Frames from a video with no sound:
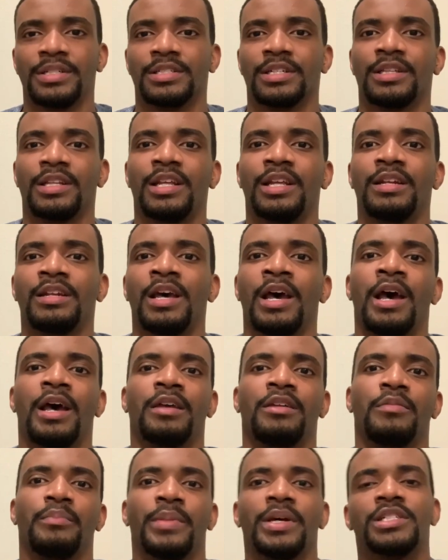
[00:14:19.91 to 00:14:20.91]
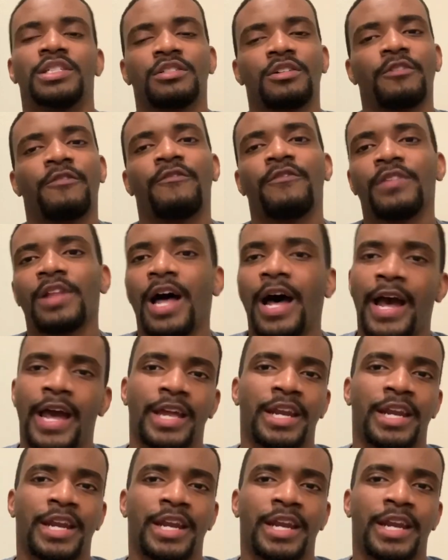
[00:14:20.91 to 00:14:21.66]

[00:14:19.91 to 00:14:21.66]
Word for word: and then you miss your flight,